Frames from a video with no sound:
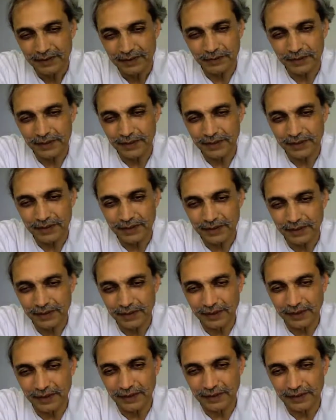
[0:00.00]

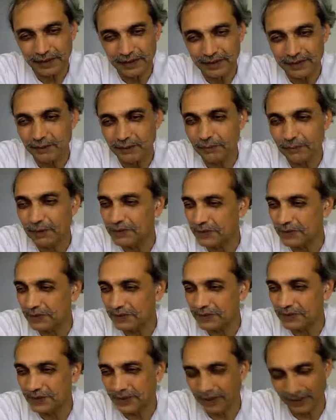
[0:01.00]
we are in the bliss
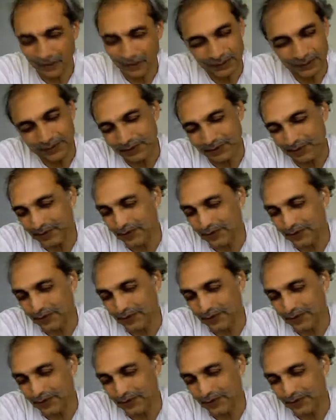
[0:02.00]
of the self.